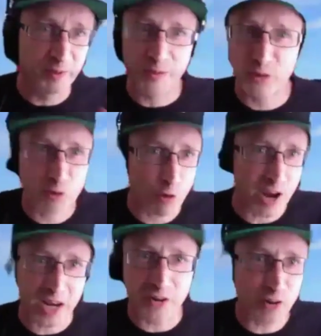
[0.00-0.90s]

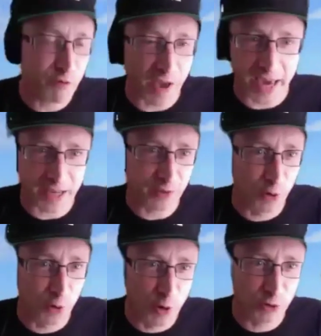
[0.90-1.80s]
strange effect
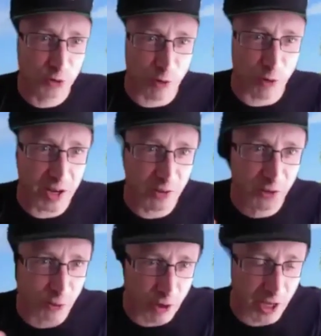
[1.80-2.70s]
or strange
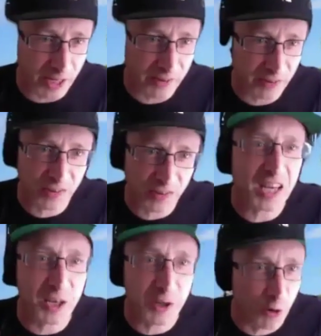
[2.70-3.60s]
surrealist
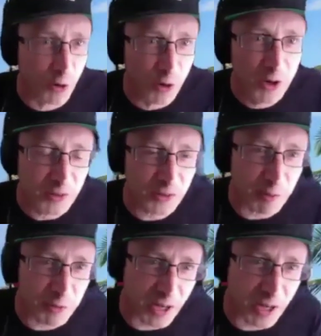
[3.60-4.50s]
scene or
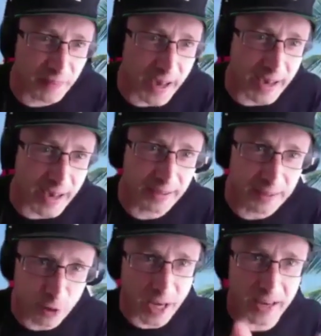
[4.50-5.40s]
something like that, and
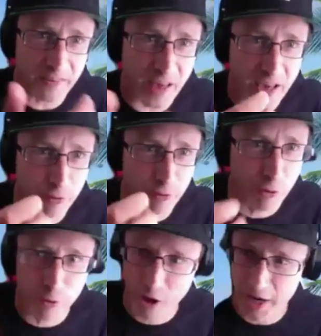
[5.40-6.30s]
you're getting that
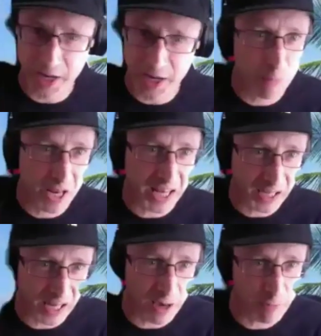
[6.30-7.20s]
through like a minute
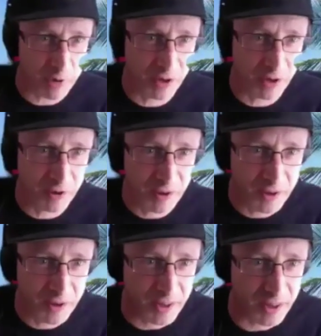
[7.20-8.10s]
clip in a
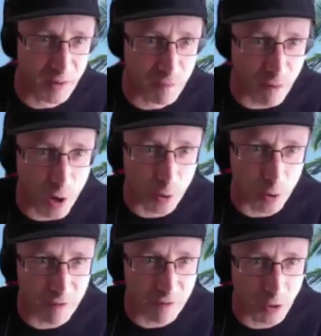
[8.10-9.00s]
phone.
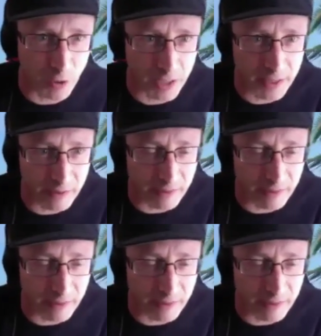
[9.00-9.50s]
I feel like he's